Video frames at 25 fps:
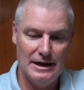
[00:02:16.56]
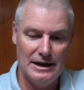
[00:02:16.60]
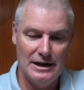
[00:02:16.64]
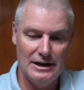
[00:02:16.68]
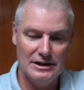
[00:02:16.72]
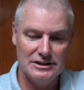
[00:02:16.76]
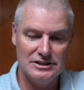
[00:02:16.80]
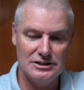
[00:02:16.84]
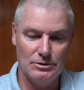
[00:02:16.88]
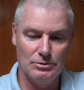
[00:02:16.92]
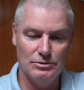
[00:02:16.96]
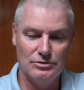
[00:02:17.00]

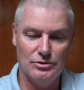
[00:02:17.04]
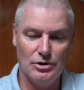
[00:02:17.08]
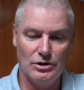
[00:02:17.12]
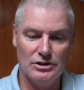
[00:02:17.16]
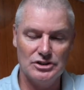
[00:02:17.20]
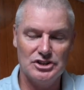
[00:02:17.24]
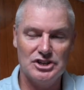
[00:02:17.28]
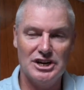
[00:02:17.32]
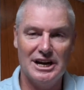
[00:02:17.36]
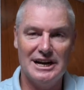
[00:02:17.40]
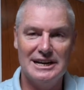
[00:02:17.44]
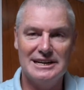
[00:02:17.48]
So we've
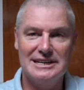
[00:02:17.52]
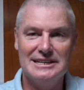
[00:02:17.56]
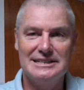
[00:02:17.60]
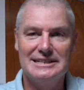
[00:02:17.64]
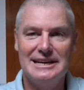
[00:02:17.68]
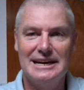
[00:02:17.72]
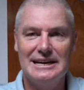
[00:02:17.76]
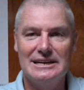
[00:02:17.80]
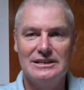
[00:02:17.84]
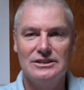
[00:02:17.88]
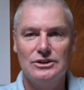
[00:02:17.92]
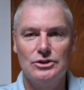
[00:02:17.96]
got Charlie
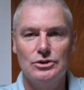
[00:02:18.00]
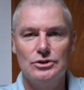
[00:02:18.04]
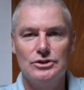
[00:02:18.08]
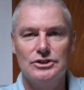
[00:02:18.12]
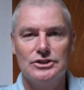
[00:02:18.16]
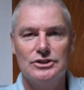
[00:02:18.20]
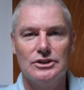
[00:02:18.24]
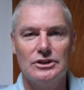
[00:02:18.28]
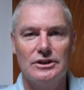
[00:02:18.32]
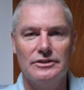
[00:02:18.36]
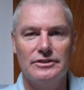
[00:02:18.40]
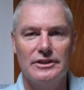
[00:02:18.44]
Dallin, who's
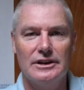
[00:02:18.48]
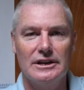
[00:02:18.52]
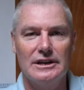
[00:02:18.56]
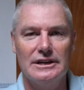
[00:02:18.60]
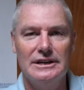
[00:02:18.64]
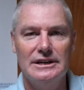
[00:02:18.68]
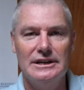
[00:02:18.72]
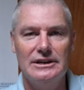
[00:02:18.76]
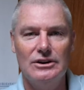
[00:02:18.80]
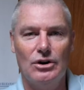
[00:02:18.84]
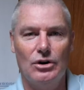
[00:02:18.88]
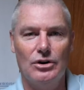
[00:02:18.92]
still in the
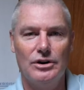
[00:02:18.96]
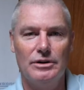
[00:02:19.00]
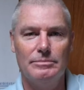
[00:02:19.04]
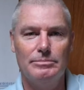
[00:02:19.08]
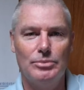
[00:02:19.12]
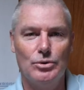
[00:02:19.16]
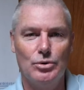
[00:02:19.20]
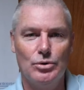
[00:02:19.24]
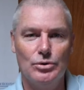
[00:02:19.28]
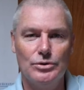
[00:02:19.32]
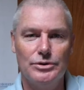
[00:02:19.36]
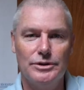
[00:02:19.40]
lead on
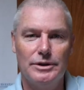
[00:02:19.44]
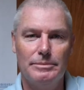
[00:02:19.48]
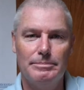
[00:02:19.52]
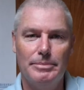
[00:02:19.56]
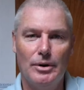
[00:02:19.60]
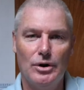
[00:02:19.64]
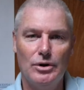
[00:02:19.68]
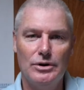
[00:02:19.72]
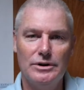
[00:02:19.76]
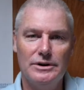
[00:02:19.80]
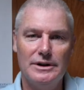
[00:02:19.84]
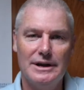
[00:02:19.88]
aboard the
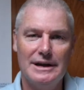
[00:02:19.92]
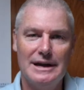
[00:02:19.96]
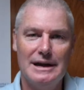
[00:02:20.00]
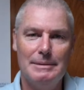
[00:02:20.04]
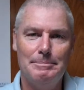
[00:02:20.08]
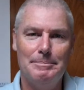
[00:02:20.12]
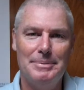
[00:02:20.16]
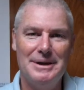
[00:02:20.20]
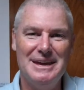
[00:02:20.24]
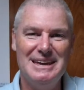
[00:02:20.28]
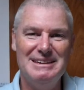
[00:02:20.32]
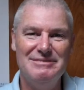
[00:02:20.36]
boat
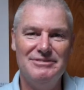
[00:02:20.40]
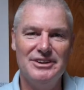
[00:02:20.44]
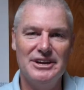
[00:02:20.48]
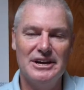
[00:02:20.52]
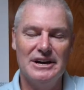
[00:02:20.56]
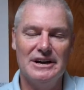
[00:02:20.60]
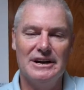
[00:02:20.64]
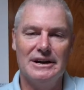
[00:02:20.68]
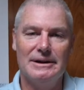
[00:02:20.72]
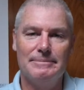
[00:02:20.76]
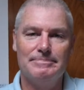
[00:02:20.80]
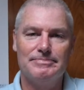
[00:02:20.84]

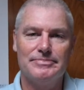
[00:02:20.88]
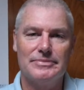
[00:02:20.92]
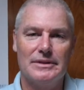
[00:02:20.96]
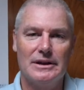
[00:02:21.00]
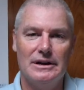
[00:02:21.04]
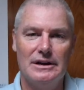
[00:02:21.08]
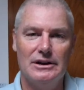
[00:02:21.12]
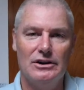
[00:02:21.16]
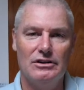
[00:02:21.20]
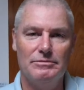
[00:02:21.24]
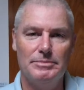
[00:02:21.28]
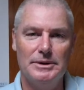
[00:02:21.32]
Apivia,
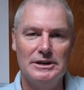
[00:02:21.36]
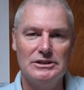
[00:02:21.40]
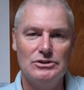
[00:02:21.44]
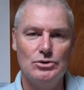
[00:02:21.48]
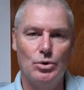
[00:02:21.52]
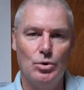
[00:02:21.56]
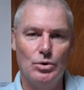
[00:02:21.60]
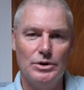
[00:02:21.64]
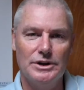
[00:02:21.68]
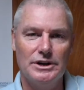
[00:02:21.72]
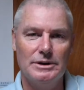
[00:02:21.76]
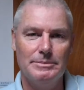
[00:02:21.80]
and I've been
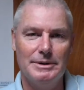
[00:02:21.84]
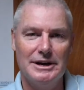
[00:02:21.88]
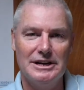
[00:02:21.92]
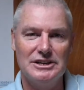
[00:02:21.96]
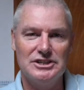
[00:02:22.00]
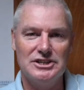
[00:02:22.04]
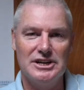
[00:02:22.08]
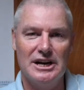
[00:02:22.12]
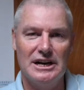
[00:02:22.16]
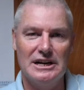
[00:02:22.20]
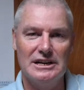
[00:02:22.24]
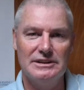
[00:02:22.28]
talking
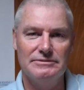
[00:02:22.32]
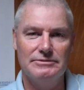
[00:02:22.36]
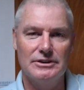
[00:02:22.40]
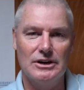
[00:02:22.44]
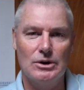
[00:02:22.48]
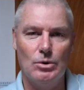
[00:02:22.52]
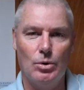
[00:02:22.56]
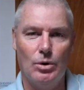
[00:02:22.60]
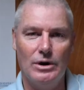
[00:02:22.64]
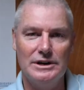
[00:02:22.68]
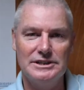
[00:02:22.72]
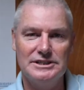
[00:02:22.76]
about Charlie for
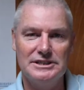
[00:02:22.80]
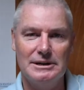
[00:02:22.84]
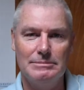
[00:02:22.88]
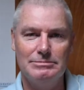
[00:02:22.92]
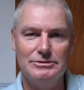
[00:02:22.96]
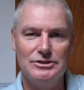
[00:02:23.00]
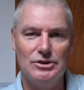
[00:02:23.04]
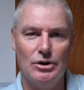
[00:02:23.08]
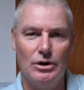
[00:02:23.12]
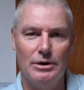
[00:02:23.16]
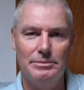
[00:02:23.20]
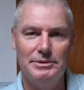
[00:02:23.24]
quite
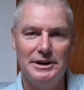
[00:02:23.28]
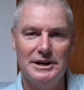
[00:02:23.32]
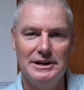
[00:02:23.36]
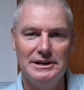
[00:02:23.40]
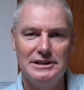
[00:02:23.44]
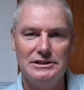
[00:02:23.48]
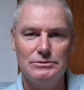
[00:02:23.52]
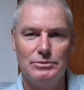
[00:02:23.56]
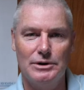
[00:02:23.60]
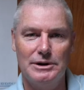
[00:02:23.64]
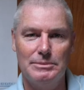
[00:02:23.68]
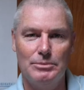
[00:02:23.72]
some time now.
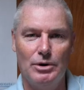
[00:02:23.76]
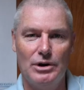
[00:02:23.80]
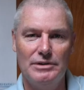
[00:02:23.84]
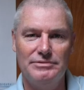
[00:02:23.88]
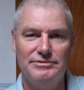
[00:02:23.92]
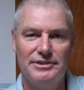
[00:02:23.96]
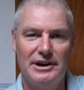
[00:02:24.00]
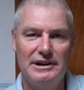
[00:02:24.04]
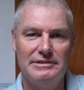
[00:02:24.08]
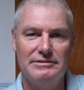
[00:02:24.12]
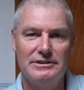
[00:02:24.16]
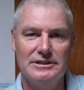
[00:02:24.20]
He's one of my
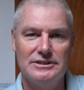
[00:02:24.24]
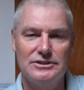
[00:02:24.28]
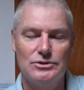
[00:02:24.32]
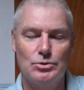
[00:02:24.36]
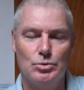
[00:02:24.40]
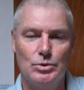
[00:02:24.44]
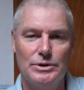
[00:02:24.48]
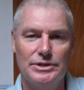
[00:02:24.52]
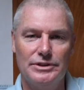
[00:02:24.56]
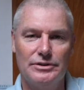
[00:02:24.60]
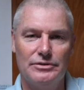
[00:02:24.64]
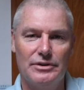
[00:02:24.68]
favourites to
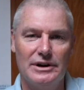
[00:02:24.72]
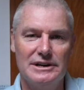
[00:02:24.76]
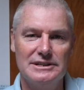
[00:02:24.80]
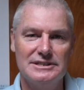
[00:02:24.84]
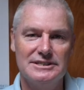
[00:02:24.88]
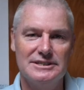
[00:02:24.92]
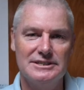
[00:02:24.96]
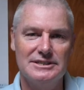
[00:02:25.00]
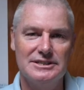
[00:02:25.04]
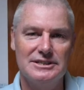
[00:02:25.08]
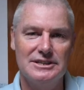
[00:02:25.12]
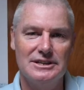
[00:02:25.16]
win the
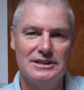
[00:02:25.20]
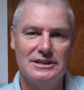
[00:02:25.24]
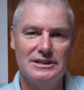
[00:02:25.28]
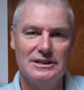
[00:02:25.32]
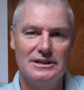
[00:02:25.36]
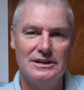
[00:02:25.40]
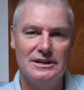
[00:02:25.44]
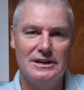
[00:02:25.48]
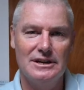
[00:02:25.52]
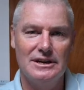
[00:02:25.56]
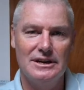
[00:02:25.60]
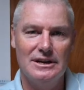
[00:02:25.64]
race this
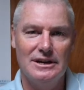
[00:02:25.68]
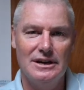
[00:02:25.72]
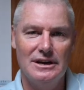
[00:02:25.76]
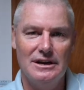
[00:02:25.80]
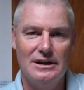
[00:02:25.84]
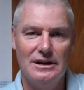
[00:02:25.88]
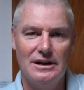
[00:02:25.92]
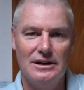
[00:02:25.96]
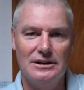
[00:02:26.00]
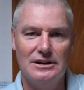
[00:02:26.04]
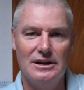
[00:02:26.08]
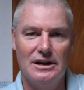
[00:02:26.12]
year.
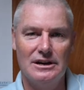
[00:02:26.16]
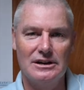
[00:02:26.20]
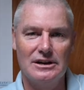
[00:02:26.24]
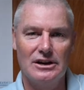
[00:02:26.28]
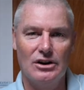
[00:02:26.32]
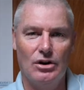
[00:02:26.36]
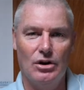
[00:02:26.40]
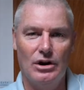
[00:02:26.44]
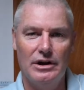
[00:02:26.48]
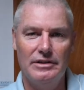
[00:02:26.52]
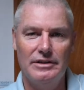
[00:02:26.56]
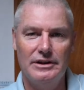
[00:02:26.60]
A young
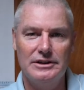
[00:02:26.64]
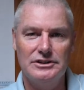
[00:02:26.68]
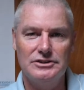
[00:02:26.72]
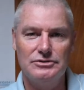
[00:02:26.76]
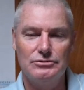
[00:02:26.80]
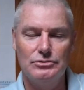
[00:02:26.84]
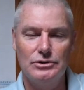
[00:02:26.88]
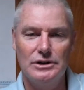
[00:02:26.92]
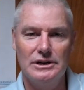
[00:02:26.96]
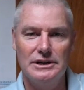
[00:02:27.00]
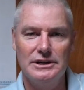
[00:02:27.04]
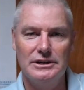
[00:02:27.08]
guy that's
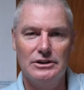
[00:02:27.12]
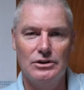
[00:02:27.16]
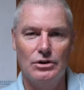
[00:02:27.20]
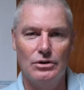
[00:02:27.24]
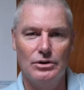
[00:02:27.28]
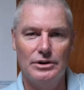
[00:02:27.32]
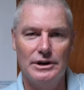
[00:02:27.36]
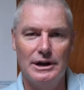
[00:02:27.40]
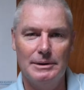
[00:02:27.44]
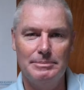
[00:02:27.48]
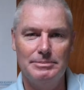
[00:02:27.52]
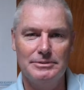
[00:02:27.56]
really
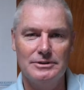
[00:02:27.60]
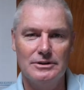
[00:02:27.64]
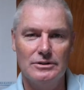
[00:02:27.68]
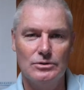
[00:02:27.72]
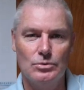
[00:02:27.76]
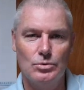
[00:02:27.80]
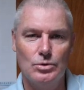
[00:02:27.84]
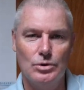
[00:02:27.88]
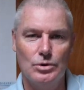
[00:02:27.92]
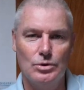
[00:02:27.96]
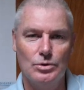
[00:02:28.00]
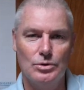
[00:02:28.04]
gone up into
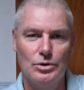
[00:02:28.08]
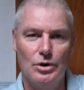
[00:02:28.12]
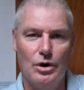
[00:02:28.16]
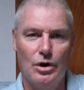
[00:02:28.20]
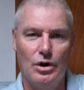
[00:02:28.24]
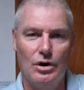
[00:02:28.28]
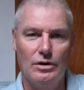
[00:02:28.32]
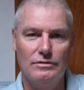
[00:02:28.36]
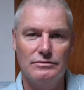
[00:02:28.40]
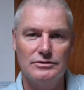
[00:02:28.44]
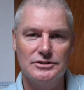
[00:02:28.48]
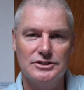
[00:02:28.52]
the world
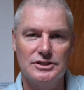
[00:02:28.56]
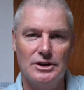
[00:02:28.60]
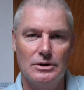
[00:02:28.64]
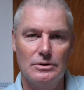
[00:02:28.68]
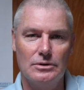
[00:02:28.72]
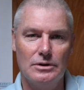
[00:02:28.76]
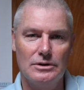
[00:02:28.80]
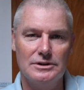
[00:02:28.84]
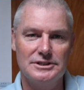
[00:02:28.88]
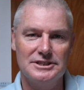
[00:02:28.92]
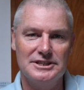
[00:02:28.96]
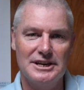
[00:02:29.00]
of
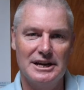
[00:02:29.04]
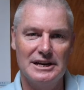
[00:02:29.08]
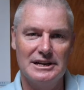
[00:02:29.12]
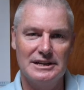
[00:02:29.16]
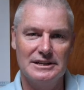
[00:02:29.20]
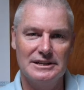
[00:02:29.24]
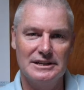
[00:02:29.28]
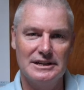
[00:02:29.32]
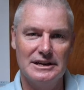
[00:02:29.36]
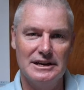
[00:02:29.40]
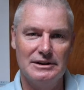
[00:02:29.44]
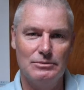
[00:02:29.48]
solo
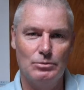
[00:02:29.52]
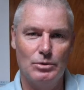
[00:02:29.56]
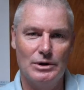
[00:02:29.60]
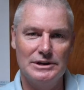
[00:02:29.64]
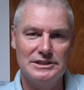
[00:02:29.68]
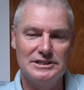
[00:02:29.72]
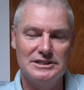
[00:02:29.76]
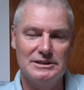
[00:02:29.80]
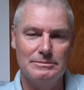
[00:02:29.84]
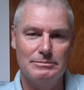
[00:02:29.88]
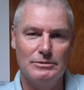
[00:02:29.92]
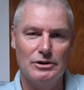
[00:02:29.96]
sailing and
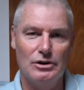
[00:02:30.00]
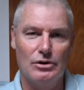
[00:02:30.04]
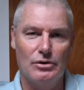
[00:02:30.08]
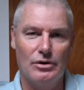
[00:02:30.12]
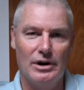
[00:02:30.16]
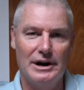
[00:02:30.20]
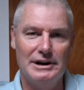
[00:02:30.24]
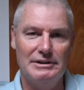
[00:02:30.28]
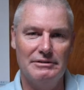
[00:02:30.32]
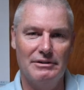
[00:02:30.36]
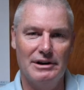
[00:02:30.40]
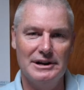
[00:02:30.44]
won some
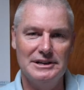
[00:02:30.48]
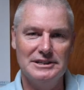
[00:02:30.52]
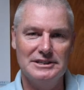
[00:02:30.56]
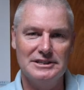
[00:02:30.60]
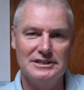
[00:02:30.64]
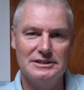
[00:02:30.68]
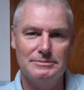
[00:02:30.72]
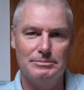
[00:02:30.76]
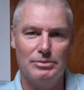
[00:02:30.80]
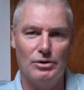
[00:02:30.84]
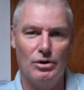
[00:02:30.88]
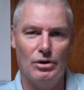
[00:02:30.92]
great
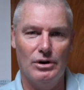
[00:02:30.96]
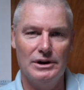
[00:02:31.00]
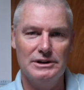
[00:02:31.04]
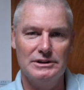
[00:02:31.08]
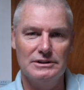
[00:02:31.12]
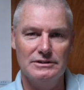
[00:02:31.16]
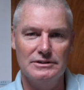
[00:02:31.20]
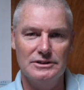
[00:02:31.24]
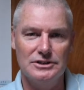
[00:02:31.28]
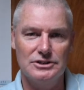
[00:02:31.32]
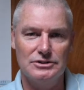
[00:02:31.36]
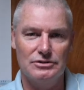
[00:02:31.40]
races prior
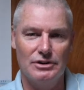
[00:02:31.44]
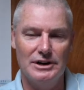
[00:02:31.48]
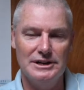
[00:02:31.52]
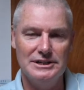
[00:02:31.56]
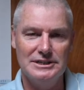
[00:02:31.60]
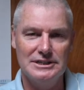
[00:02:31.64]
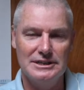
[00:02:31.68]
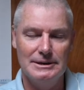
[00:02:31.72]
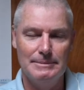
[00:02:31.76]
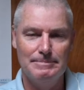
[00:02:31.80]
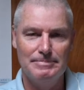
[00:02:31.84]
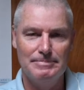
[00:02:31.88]
to this race.